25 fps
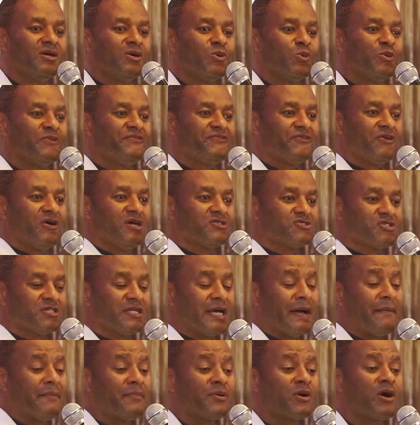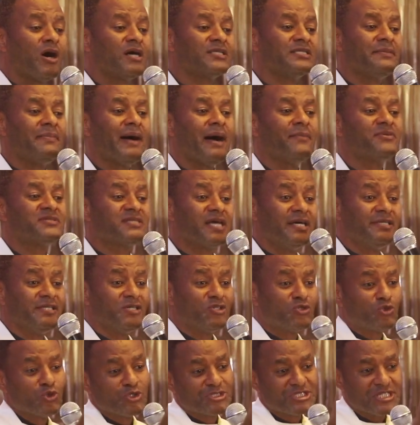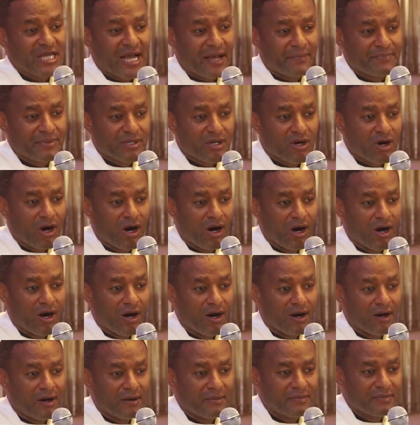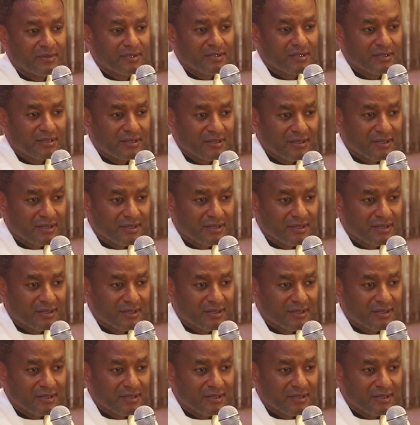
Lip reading: We flow into them, because the Bible says the two shall become